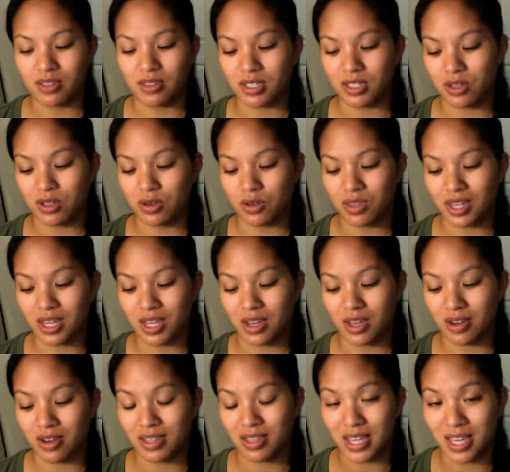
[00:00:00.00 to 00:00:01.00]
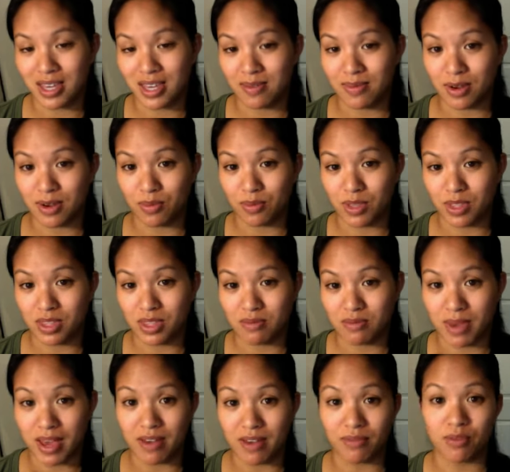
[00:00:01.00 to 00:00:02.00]
So thank God they came out with the
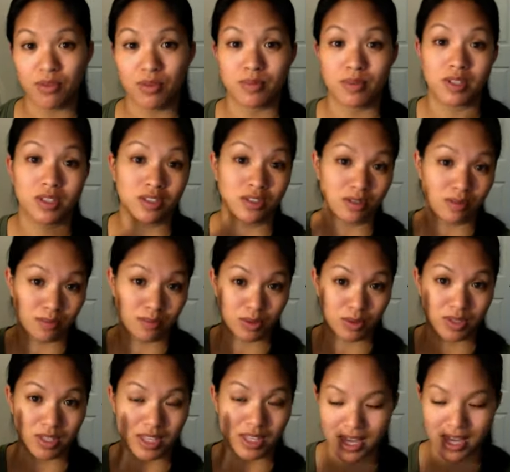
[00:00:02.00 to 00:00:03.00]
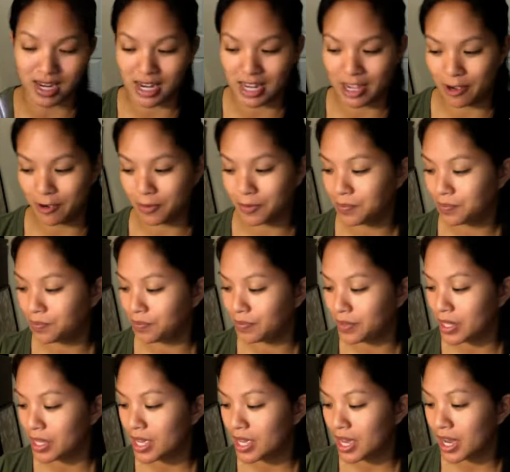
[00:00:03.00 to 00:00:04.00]
matte formula, so I'm using that now.